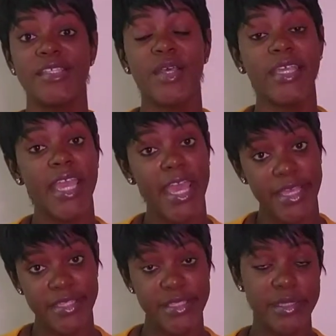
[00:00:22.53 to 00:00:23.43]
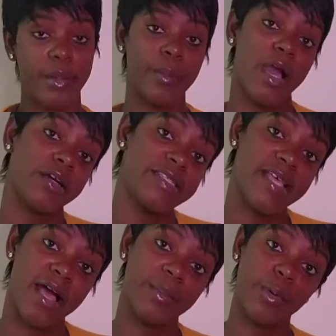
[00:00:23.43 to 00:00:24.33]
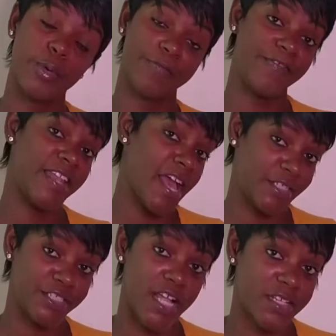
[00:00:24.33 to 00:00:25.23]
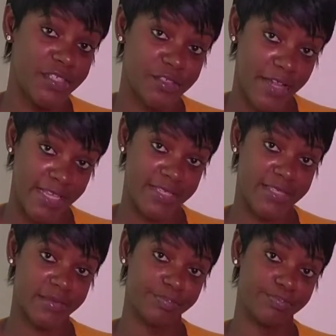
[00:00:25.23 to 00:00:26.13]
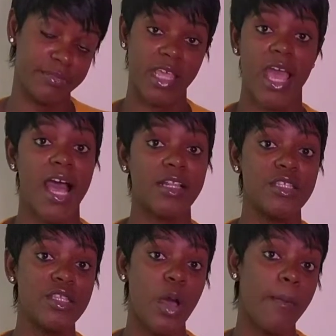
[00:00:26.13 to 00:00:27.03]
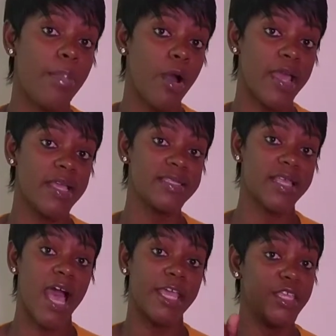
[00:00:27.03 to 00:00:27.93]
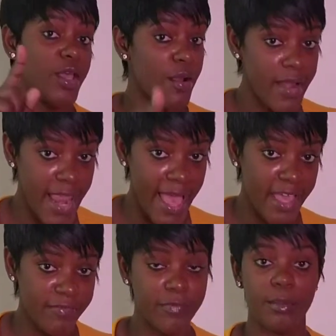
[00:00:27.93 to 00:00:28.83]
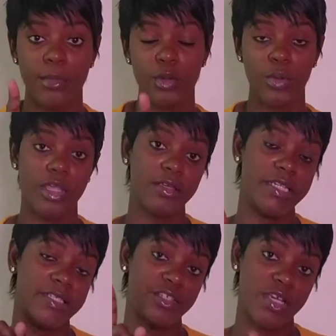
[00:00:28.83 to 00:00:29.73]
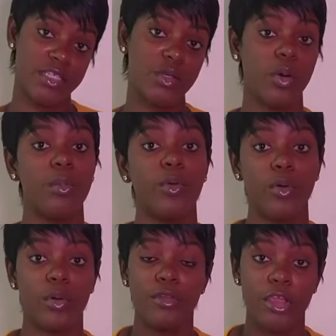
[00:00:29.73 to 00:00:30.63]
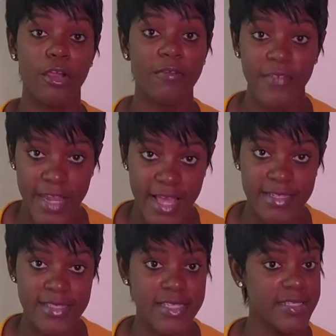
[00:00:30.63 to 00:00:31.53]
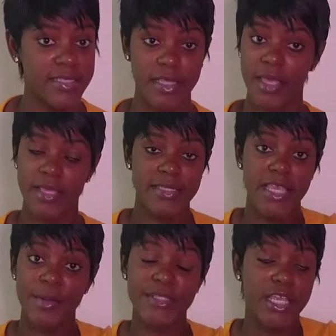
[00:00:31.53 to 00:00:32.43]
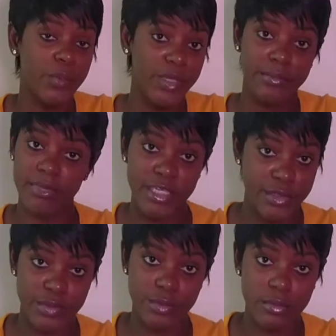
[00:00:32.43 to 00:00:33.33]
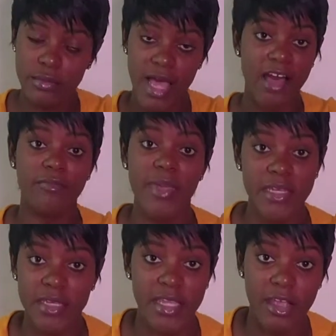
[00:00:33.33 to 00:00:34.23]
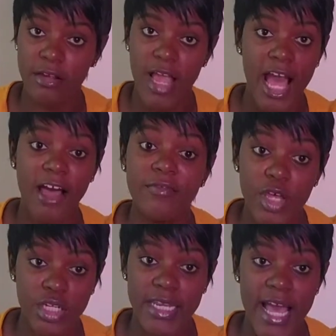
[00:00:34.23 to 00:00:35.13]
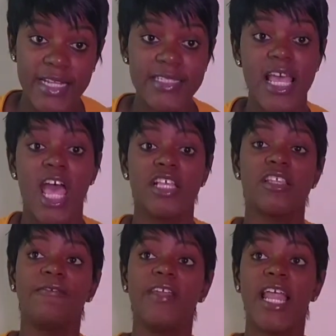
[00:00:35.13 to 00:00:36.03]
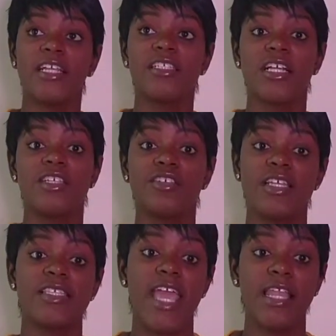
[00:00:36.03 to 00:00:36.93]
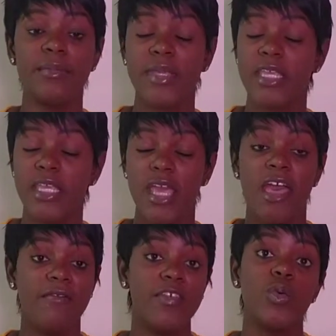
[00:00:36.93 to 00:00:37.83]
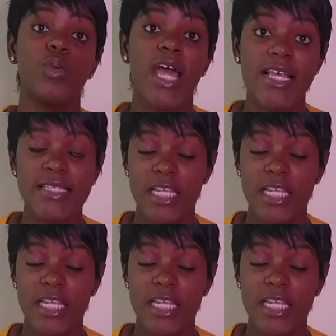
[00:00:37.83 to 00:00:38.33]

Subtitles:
So yes, we're going to talk about financial stress. At some point in your life, you know you did stress out about your finances. Same thing with me too. I've been there, I've done that. So financial stress can be viewed as